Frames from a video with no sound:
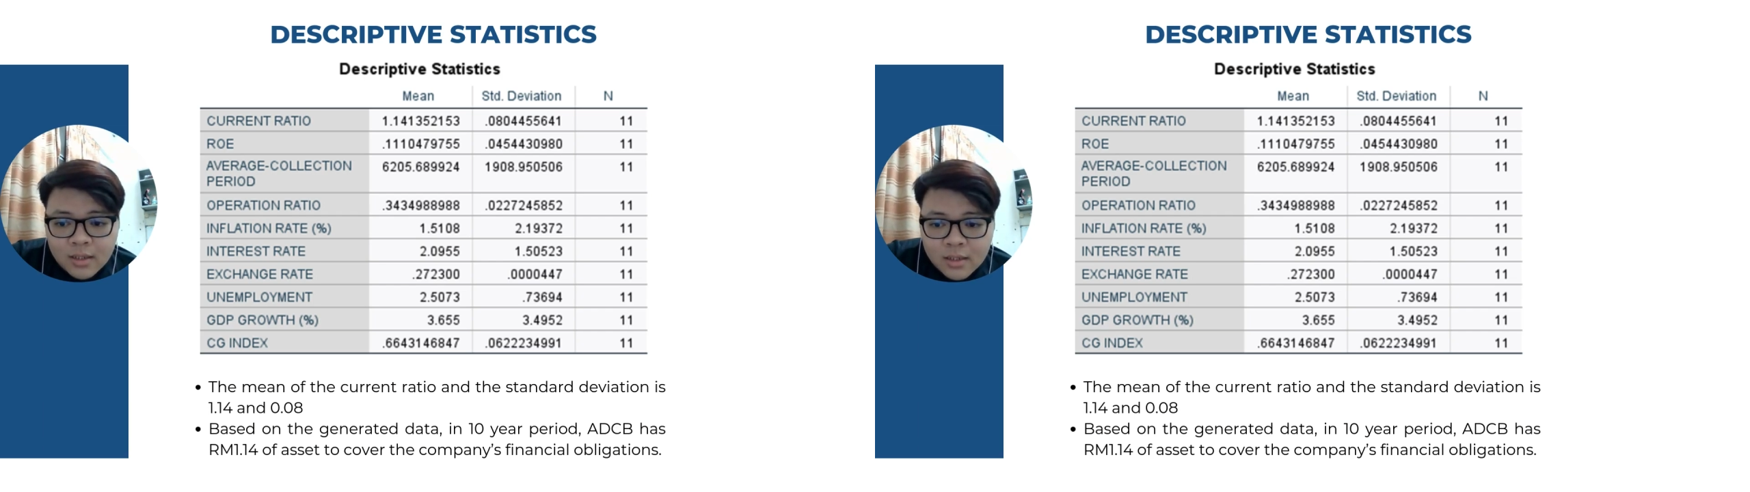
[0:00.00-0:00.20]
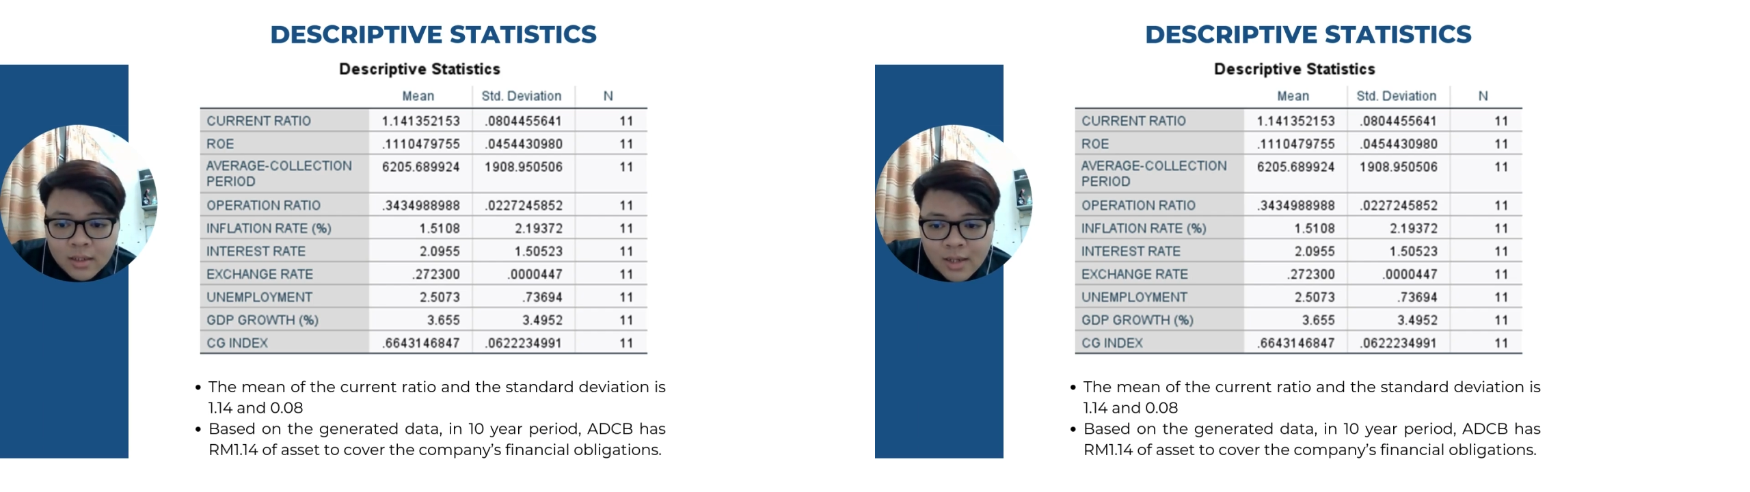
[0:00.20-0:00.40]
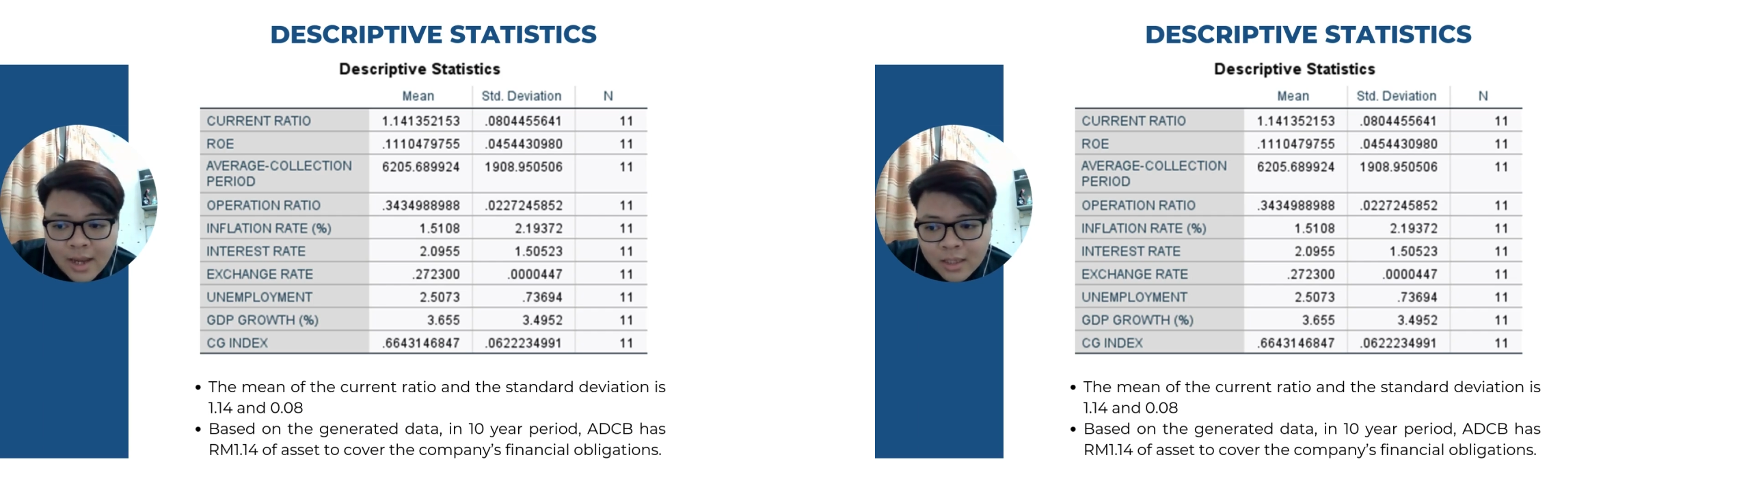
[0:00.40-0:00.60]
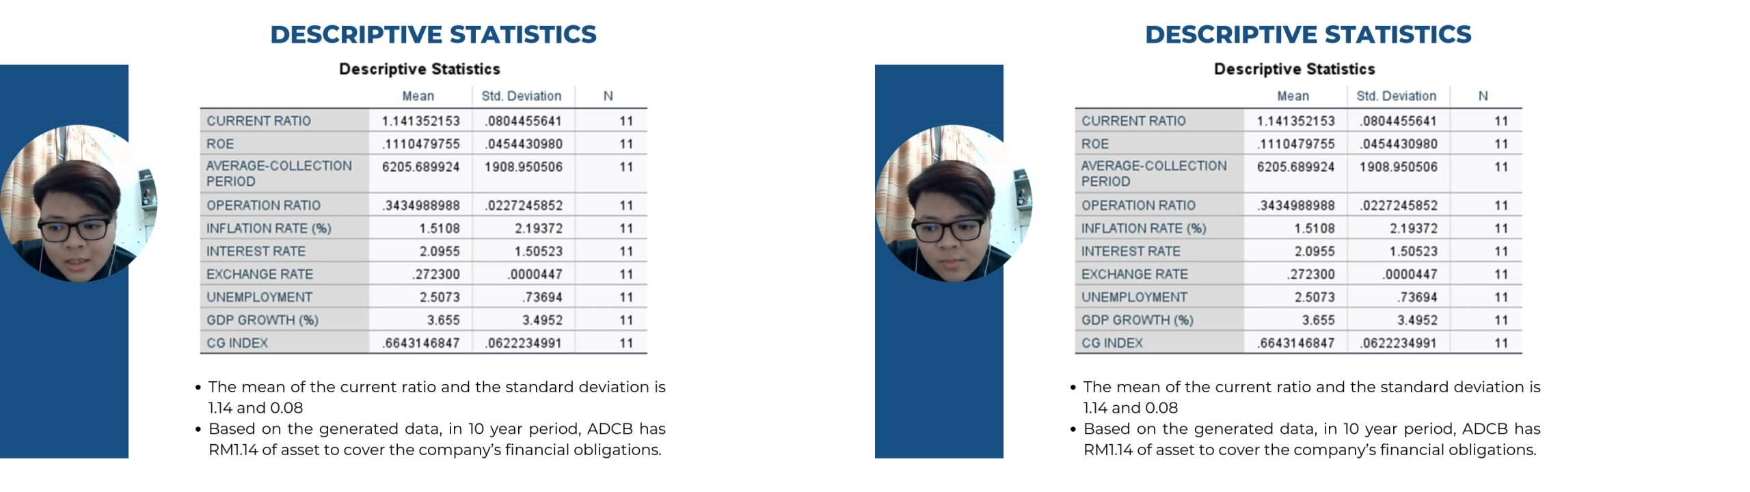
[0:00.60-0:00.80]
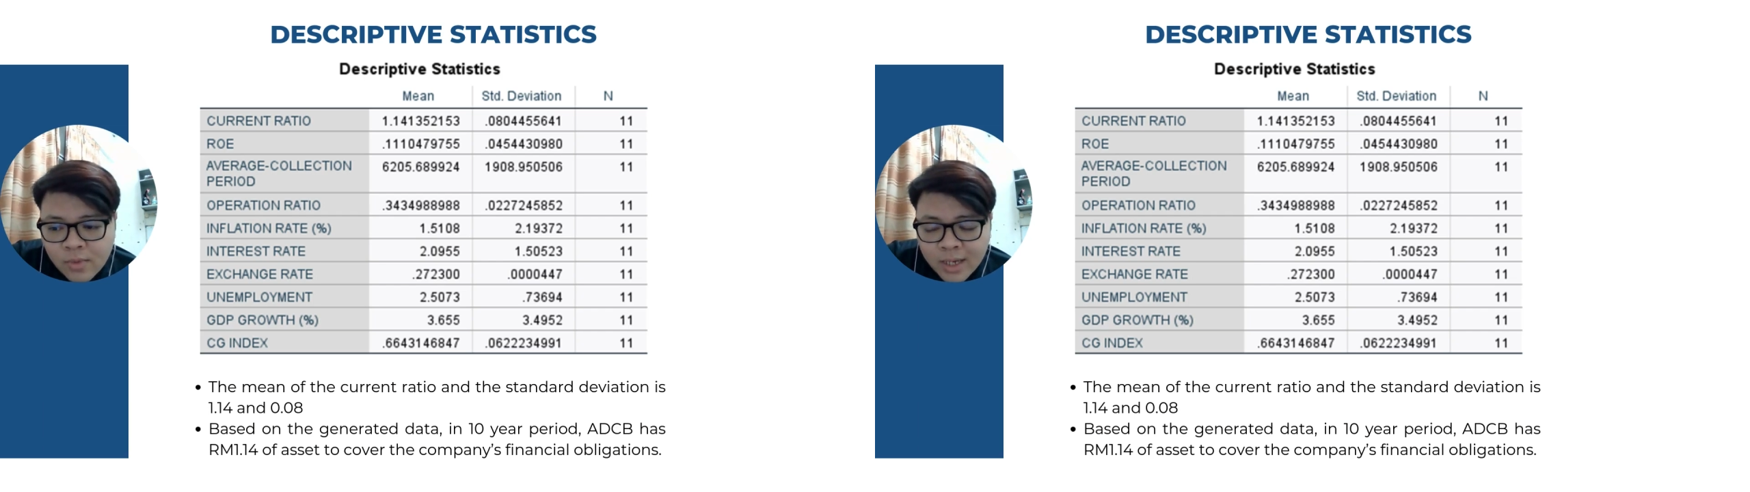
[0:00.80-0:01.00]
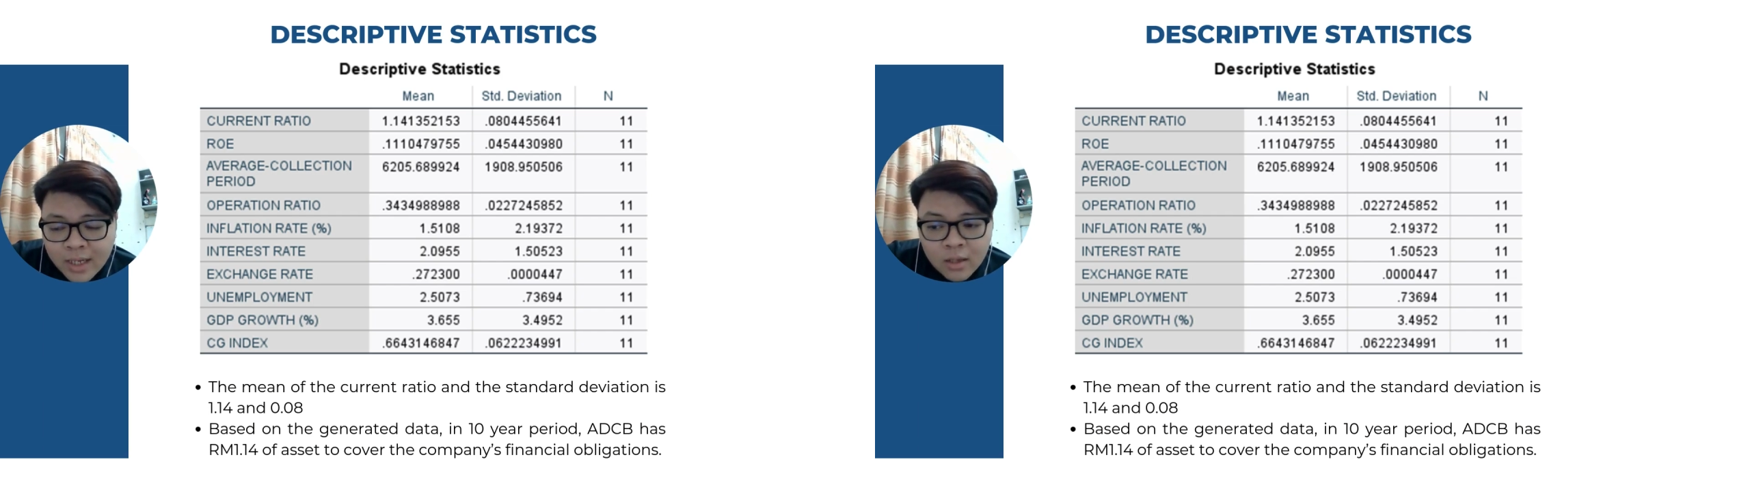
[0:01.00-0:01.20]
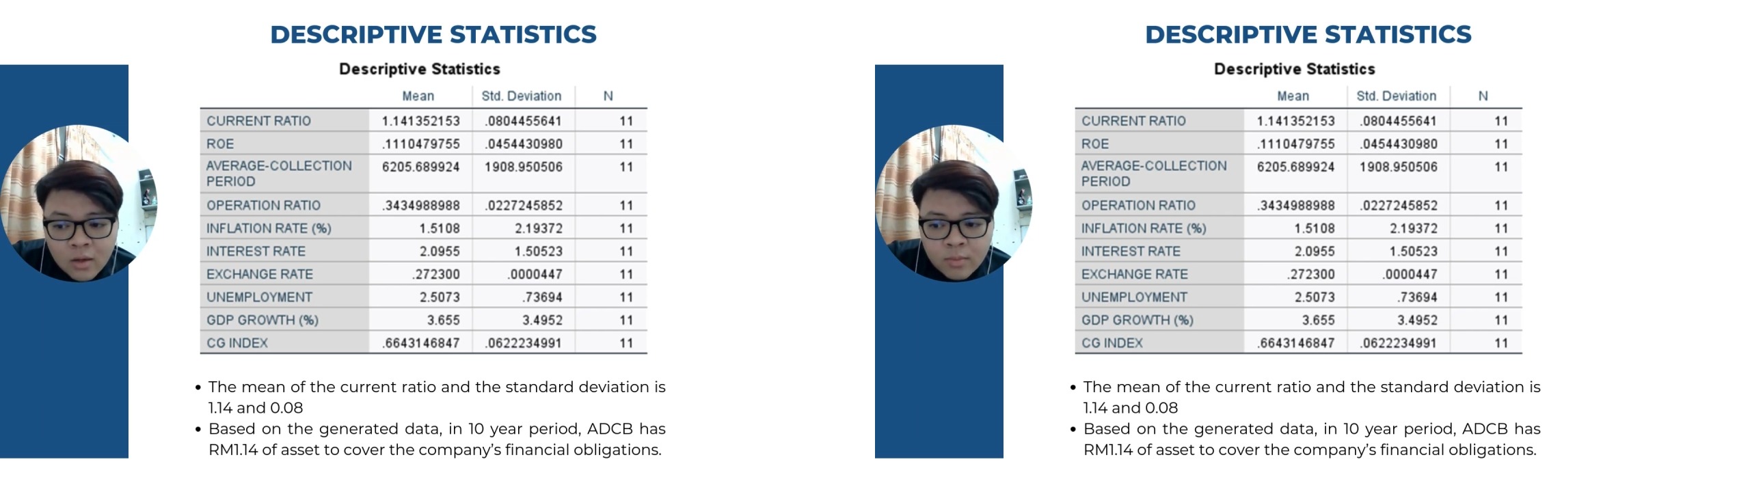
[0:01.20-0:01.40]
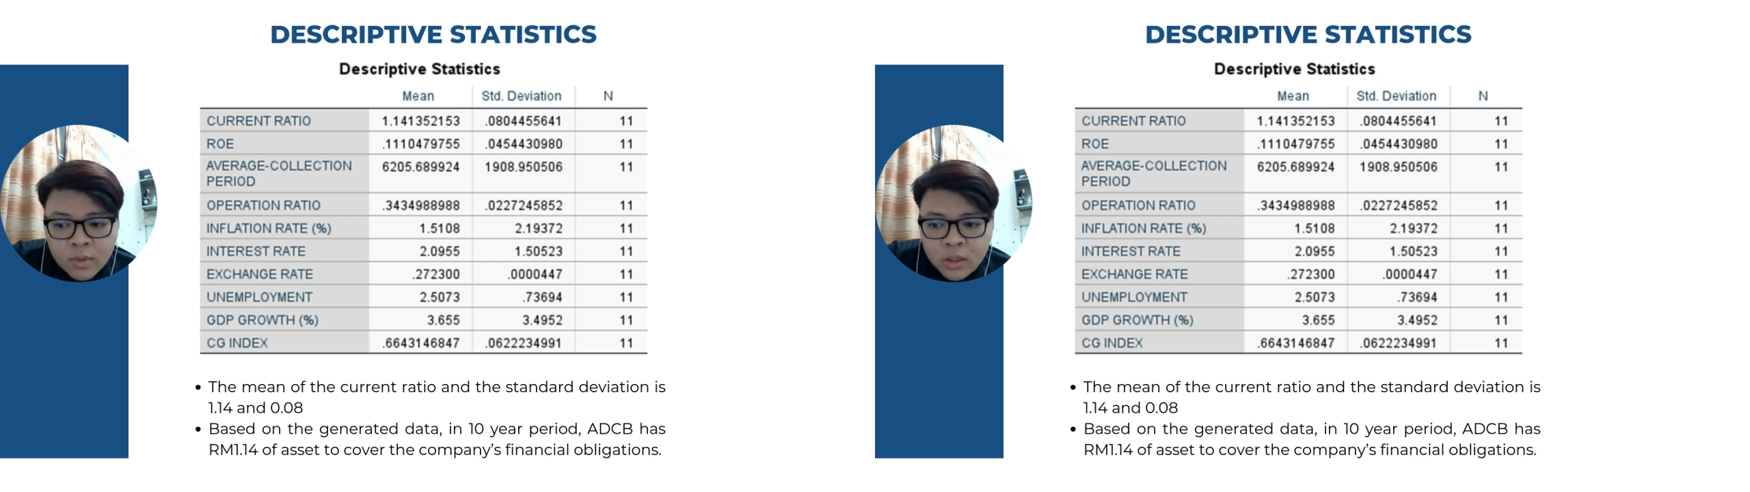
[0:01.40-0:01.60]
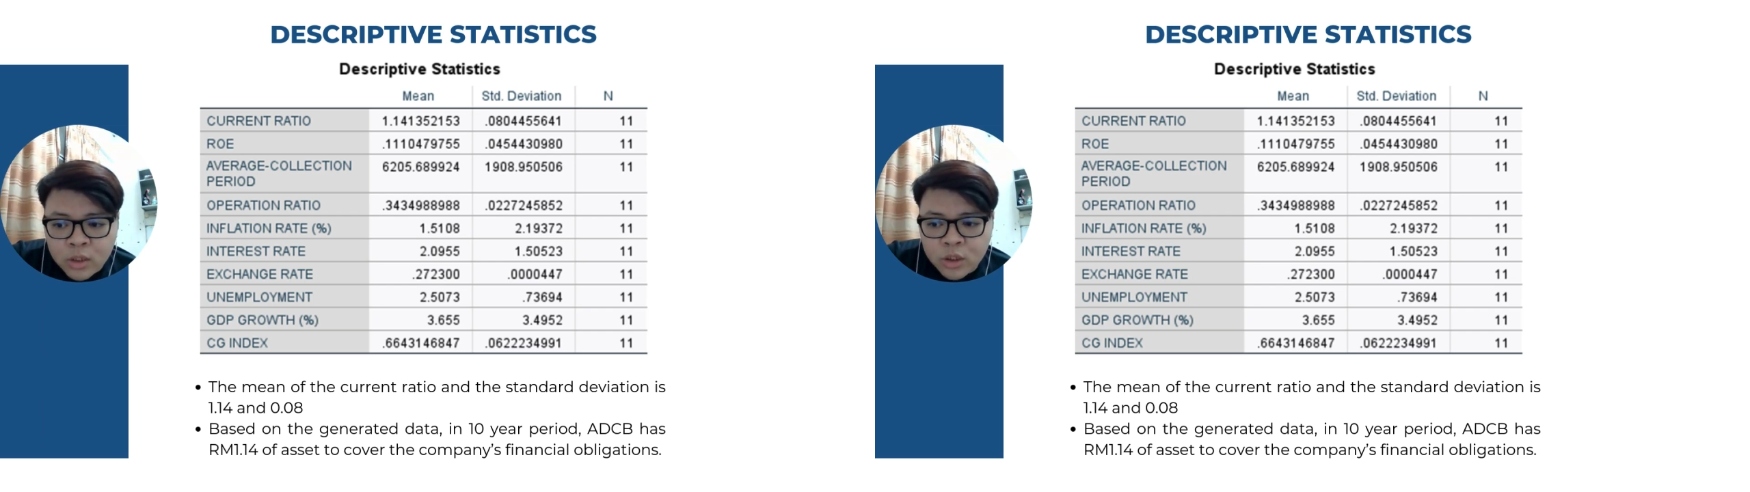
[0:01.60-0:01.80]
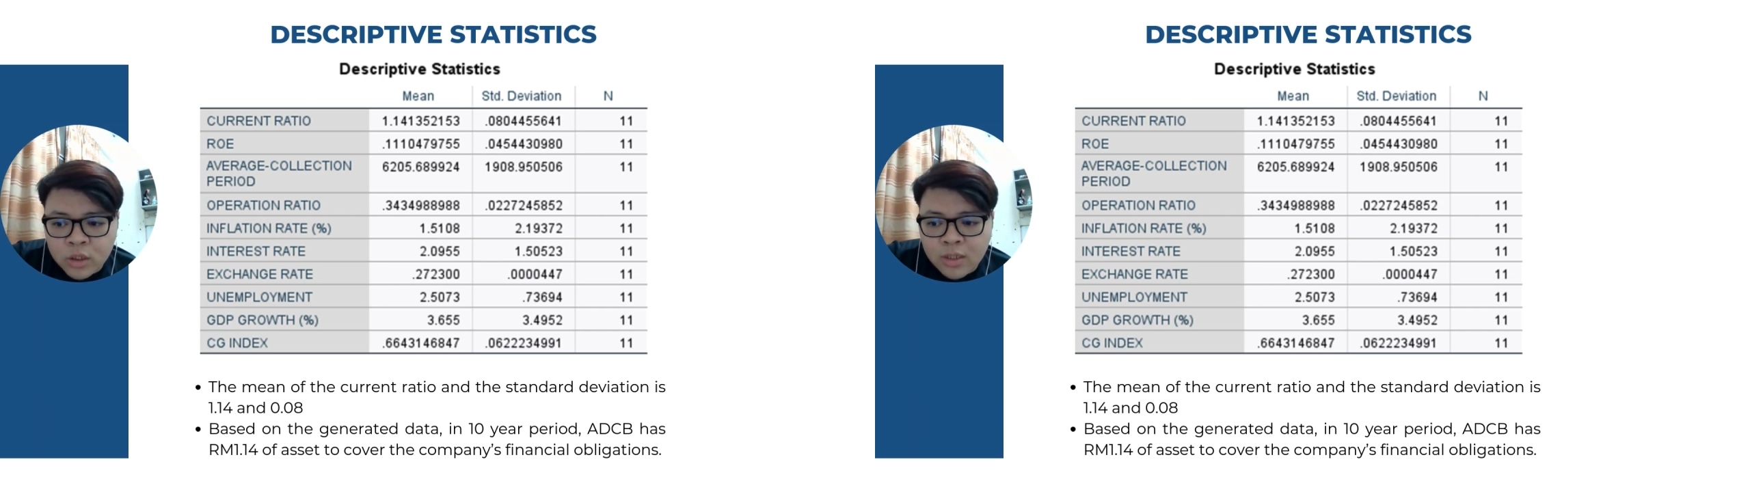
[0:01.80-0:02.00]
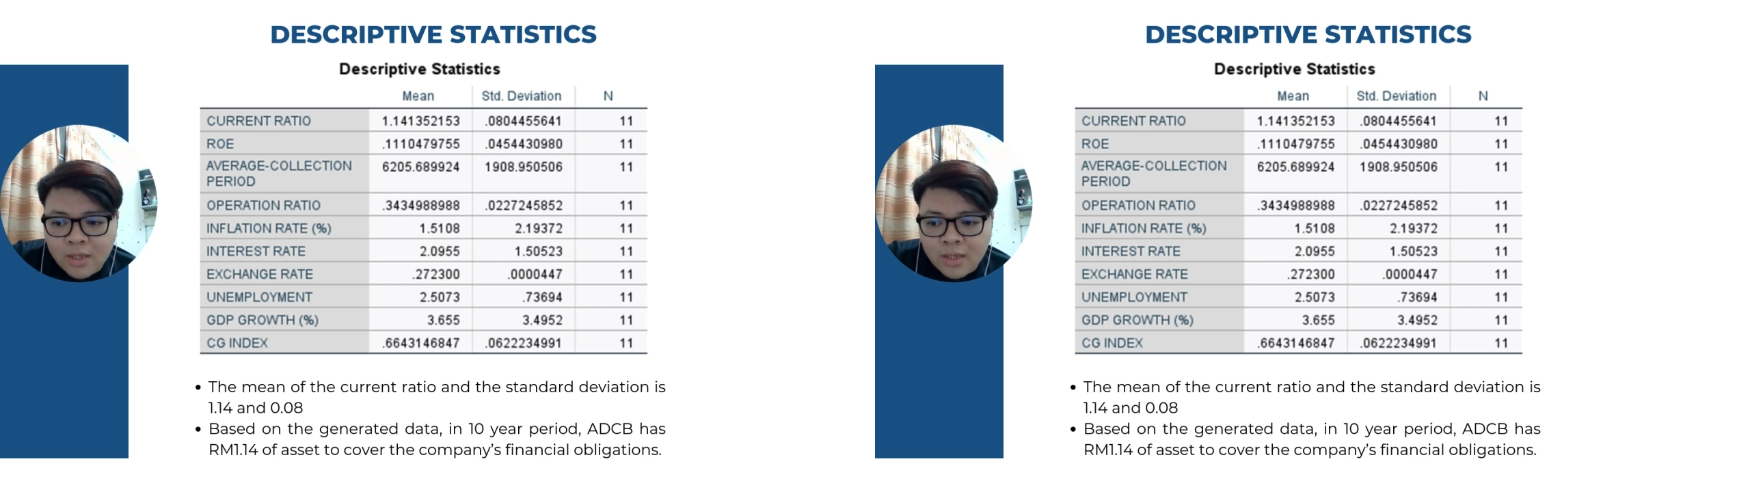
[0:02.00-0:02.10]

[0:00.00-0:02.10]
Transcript: the enterprise operation